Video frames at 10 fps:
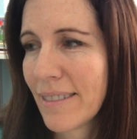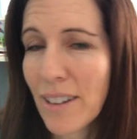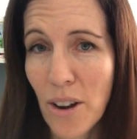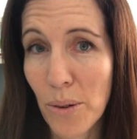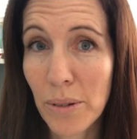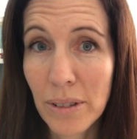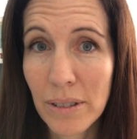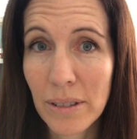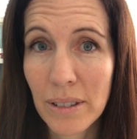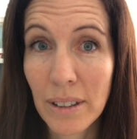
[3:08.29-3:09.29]
No,
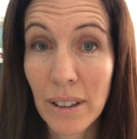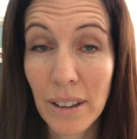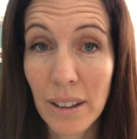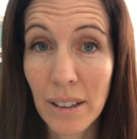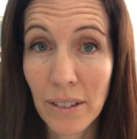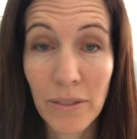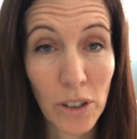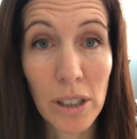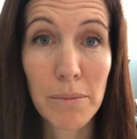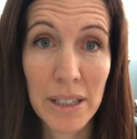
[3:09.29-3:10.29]
they're
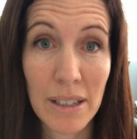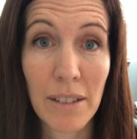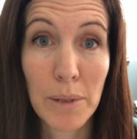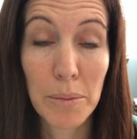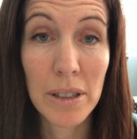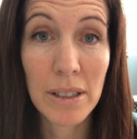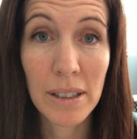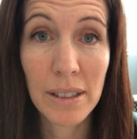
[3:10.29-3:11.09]
fully my staff members.